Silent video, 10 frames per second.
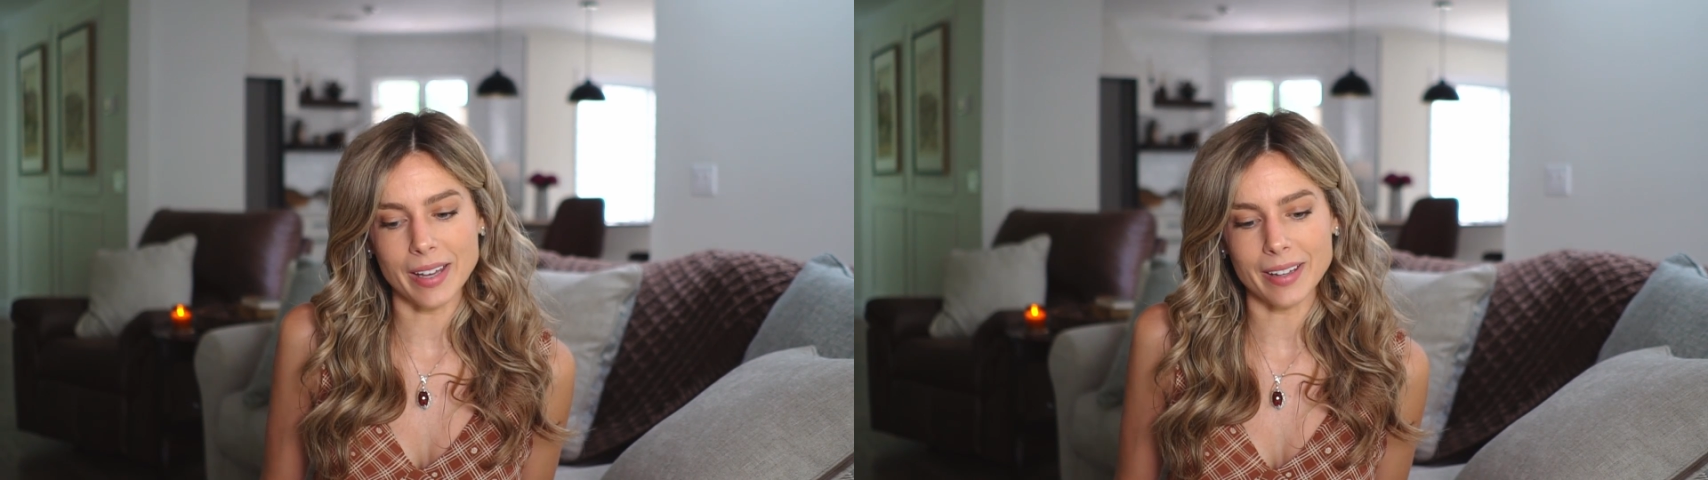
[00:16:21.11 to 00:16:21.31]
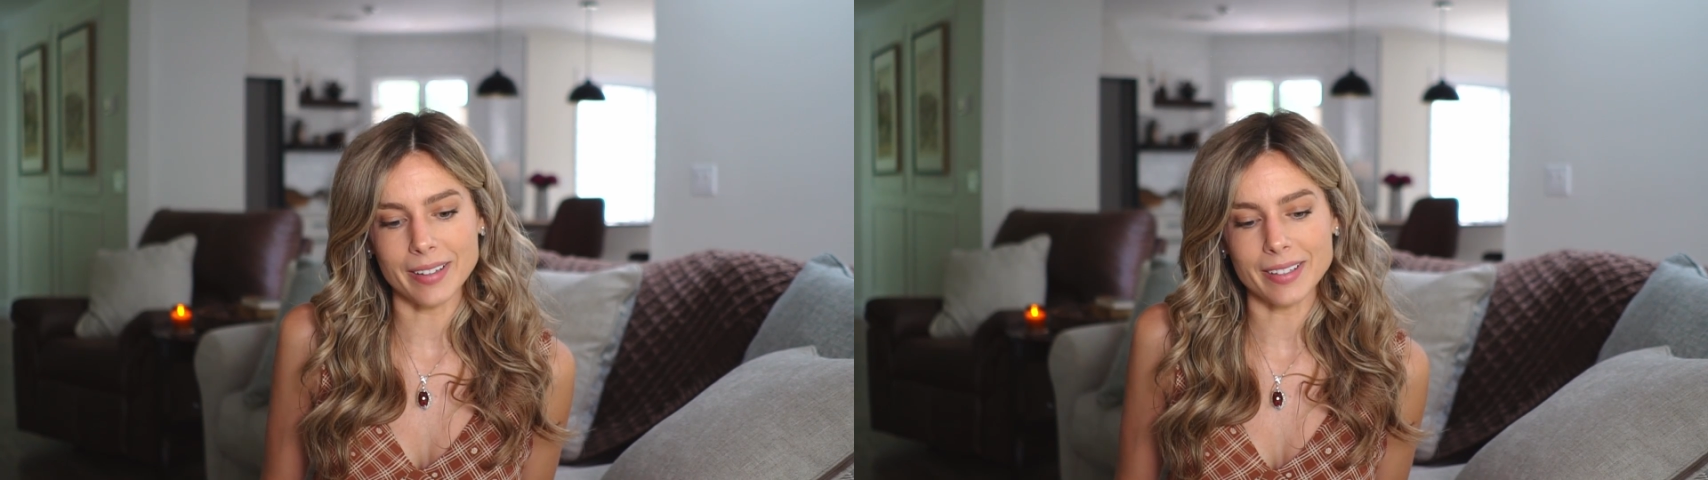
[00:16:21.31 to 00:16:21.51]

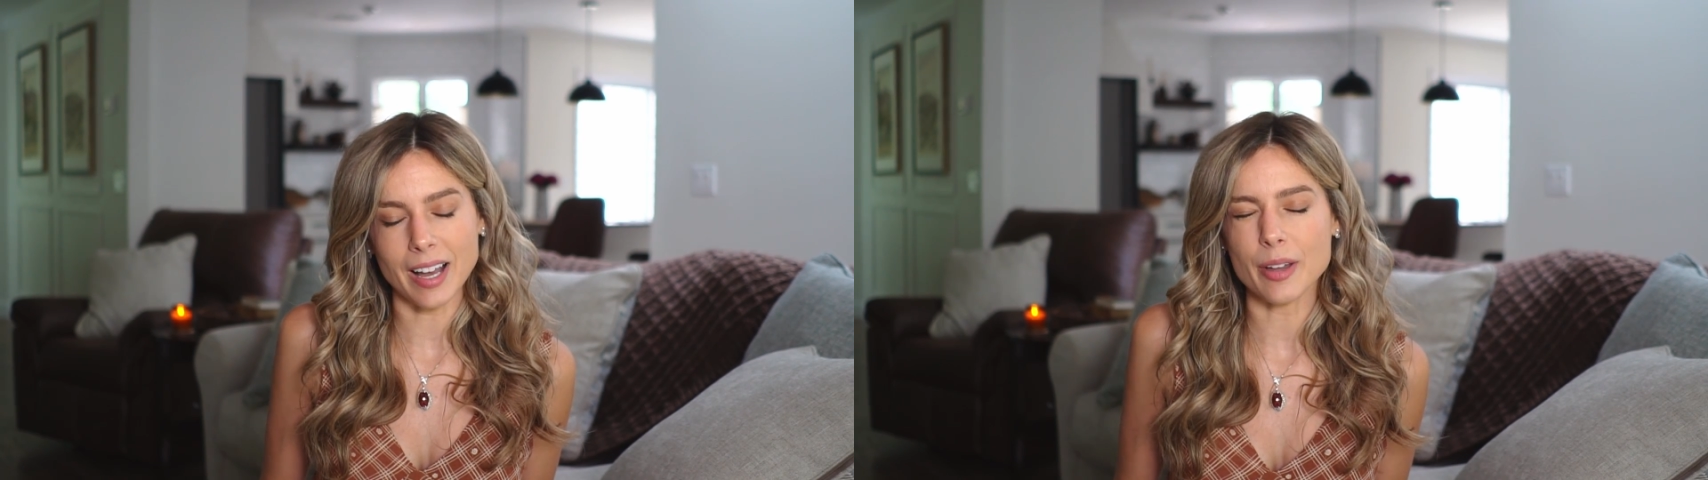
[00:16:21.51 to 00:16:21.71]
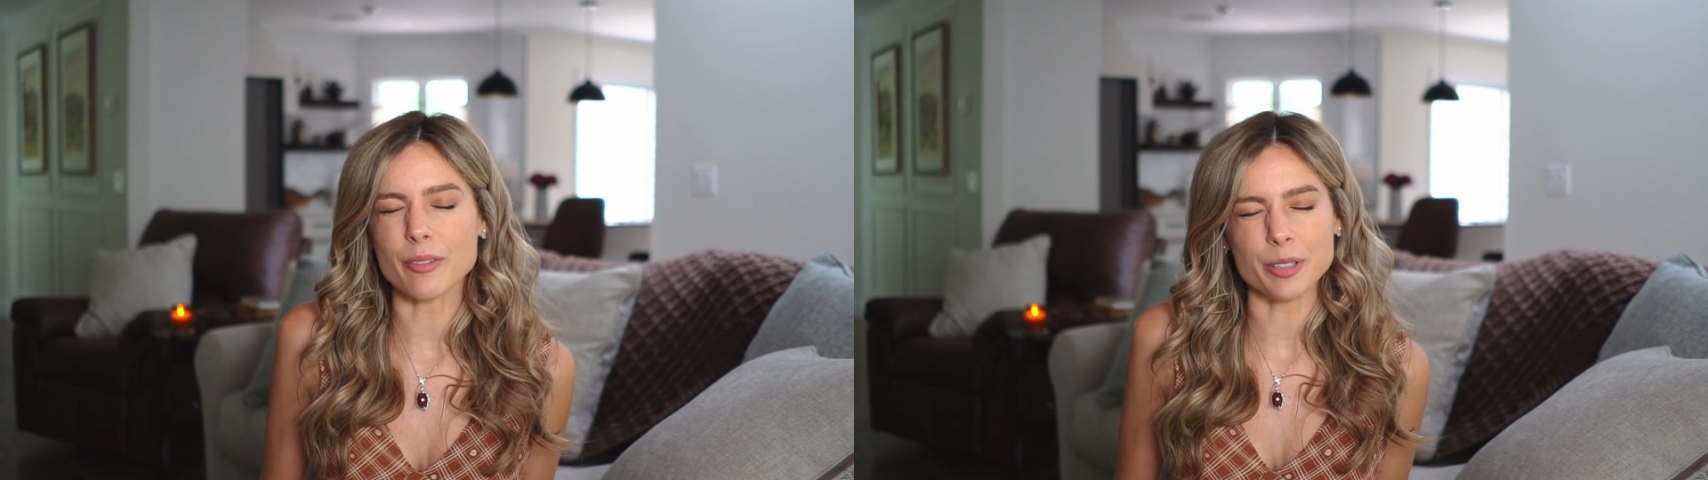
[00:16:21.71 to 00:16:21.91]

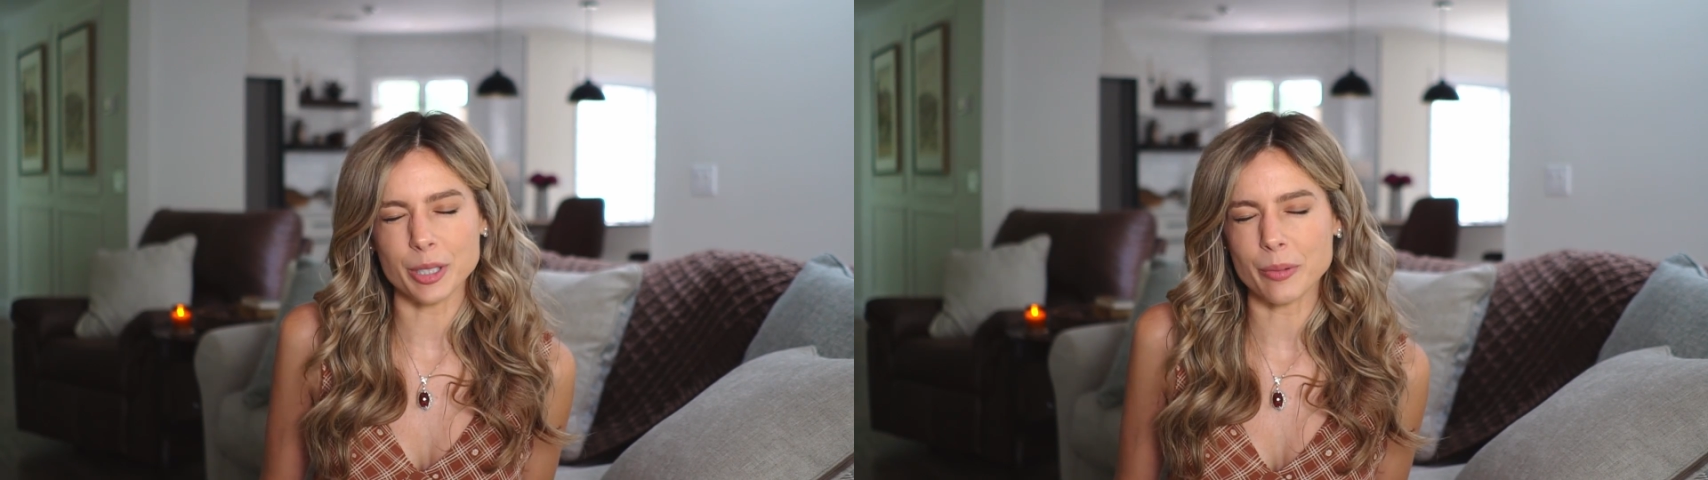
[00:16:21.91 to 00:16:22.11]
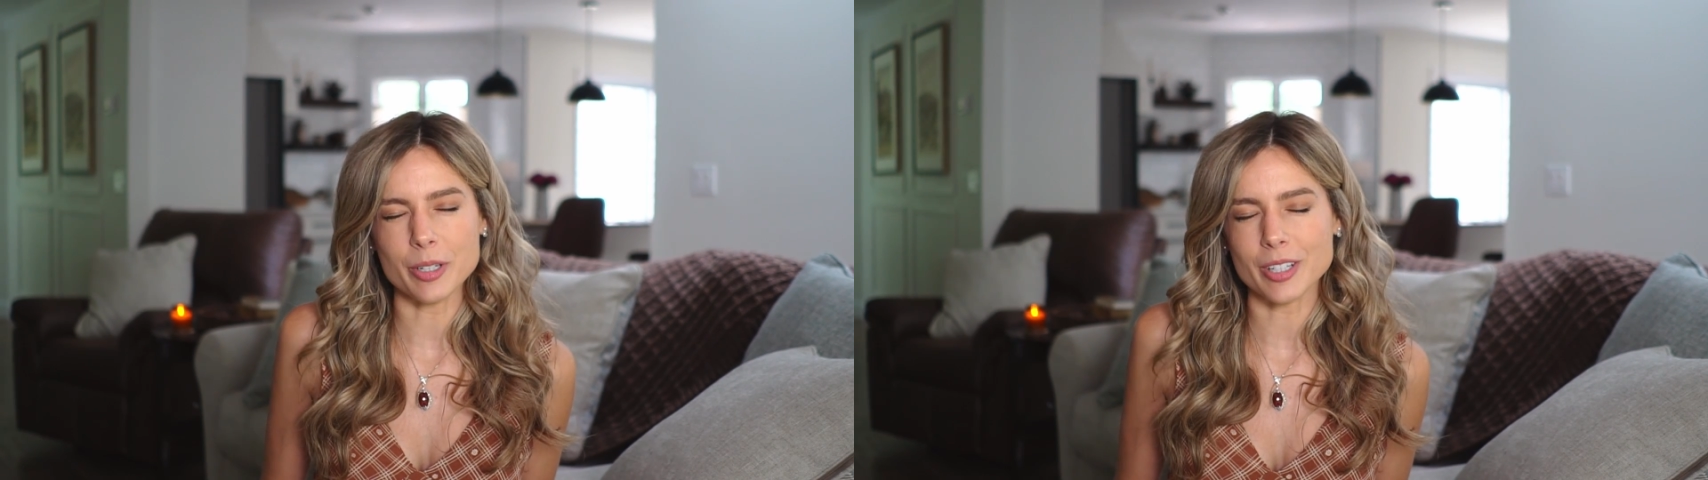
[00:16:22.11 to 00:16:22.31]
and I
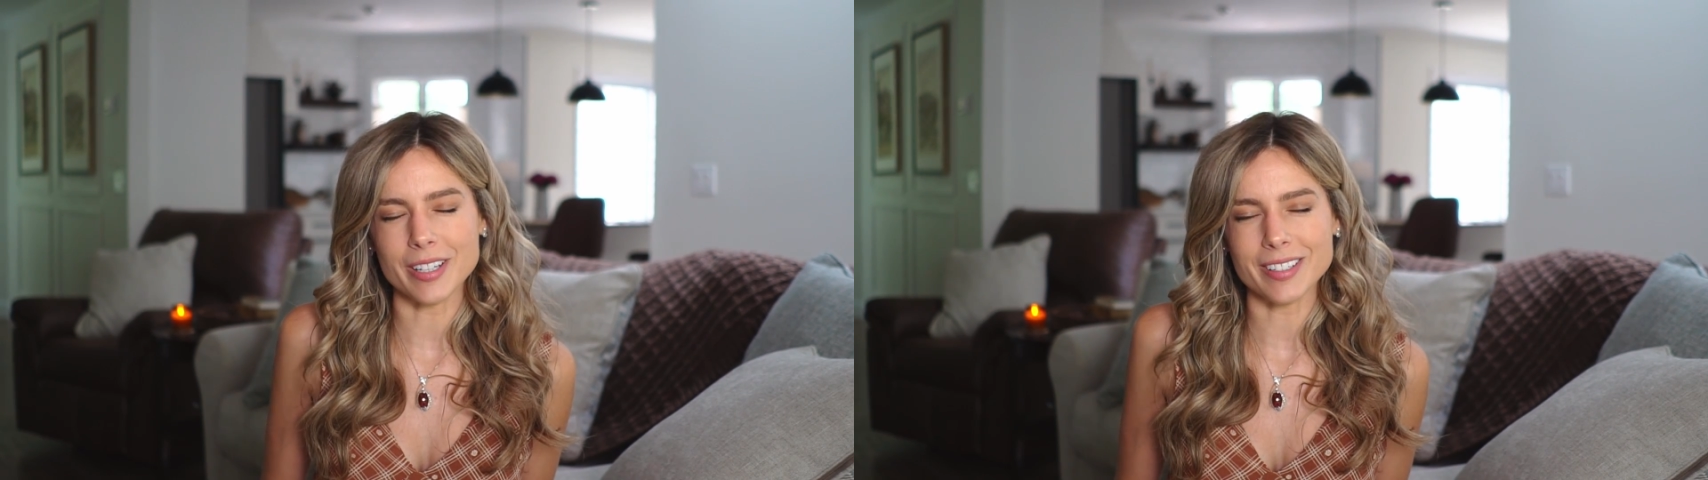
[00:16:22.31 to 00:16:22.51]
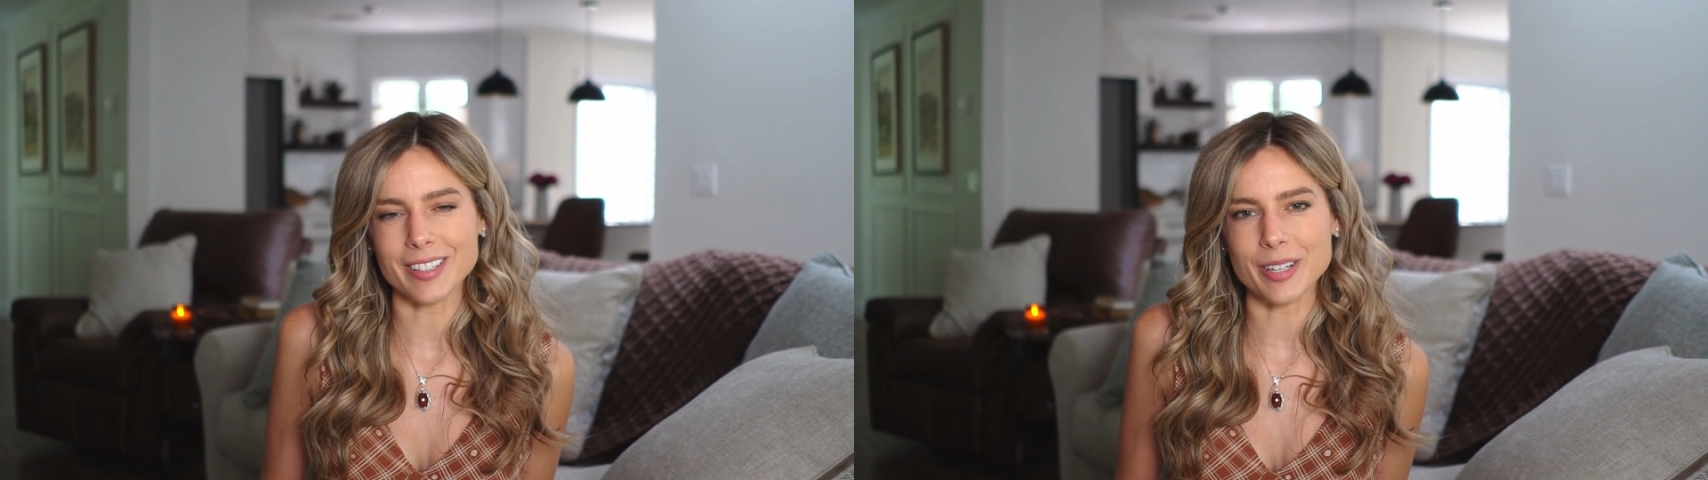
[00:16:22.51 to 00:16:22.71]
really
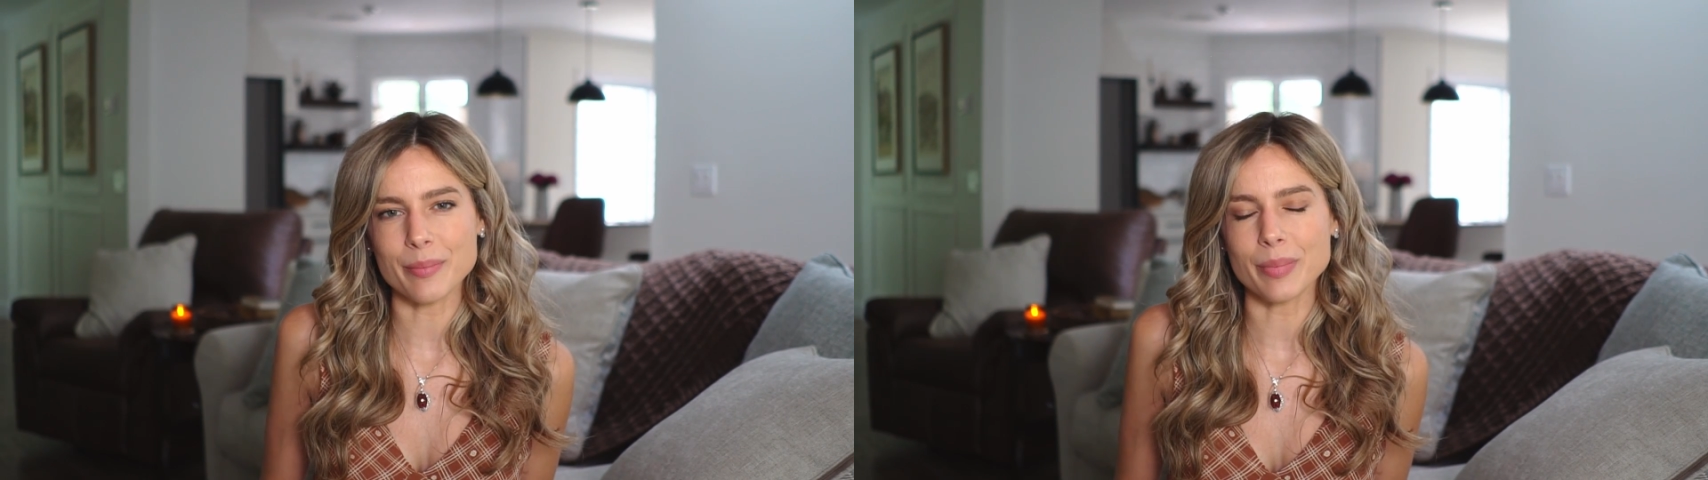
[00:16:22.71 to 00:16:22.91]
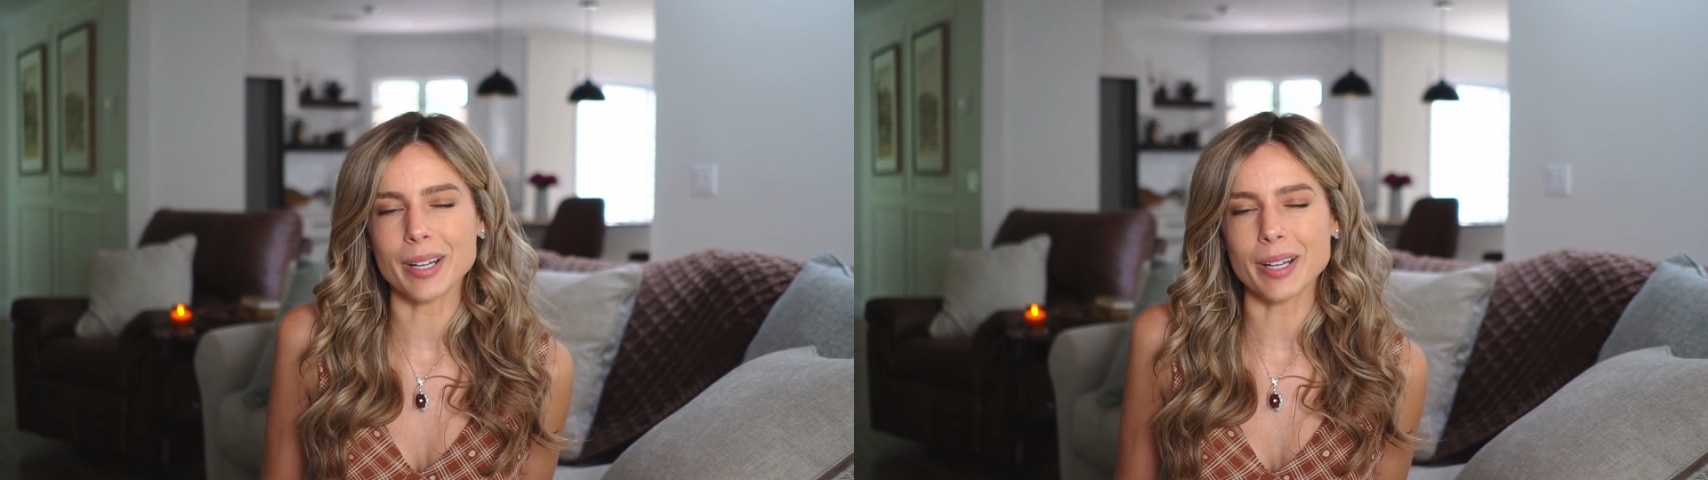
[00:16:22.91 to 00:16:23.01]
wish I didn't,